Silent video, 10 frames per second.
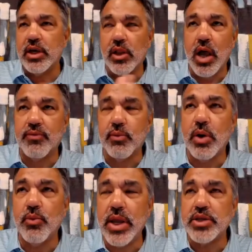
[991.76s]
along from
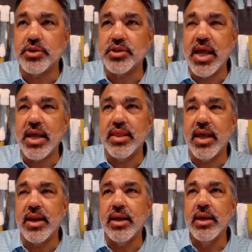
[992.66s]
what Rachel said,
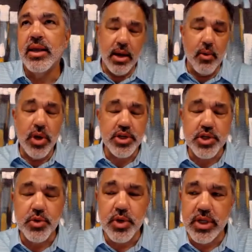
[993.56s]
then I want
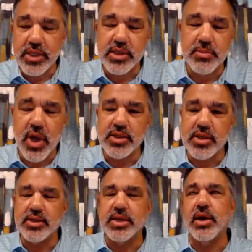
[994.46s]
you to get some thoughts
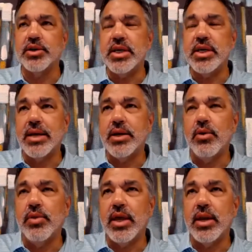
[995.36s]
on CRT. I
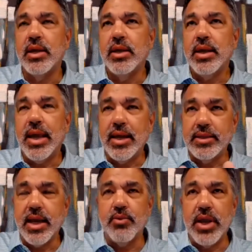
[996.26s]
know that
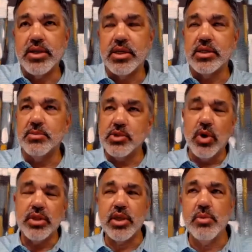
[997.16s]
anti-racism is
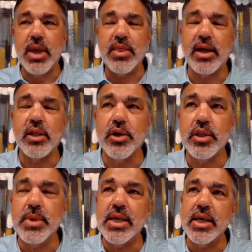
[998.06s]
one thing. You made that clear in the
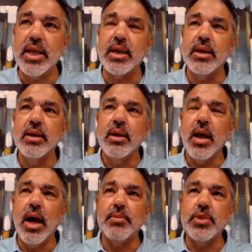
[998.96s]
beginning.
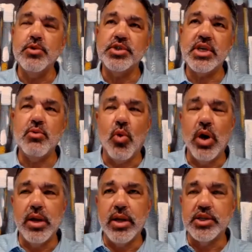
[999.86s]
You see
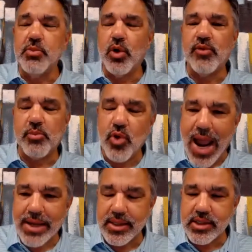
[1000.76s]
one as more of a
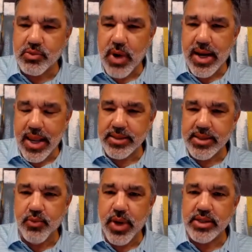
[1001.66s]
practice, right?
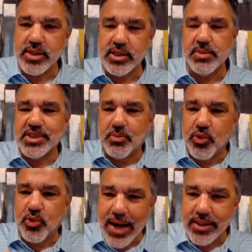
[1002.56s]
Anti-racism is a
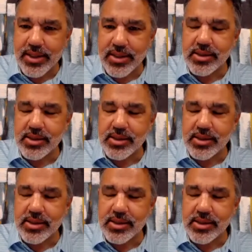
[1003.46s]
practice,